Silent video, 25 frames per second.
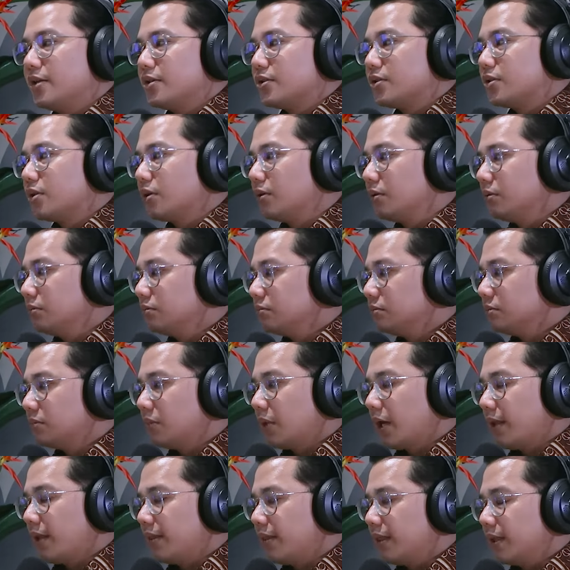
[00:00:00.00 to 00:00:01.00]
So
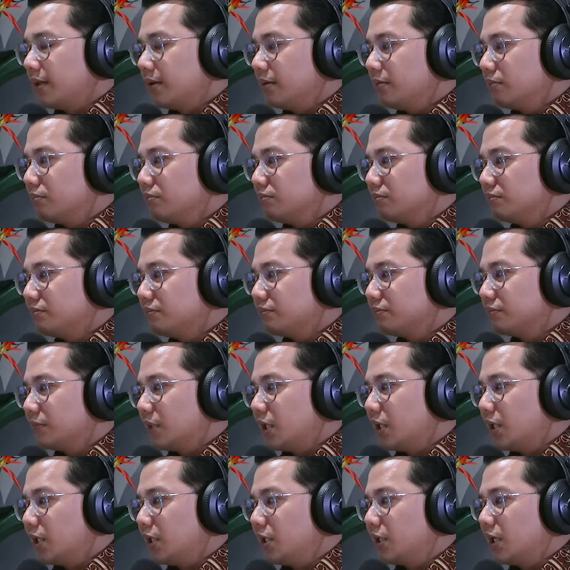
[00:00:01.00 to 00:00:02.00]
I think,
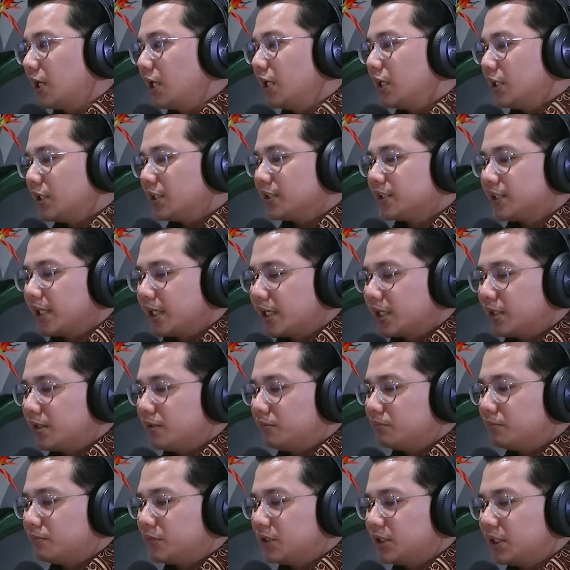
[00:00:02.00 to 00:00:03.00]
and then the second
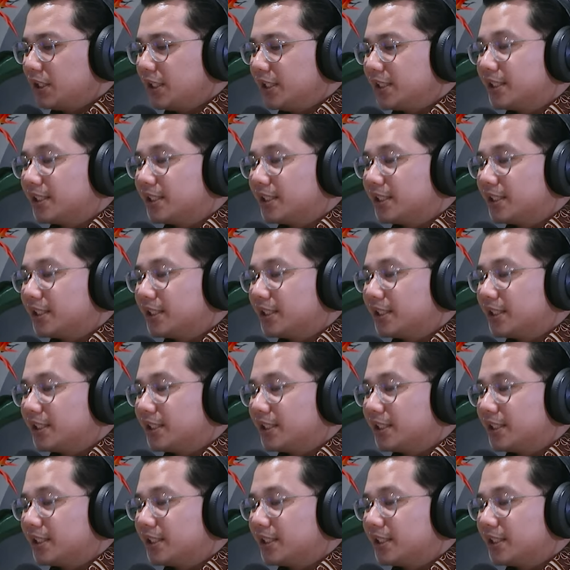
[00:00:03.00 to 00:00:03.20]
number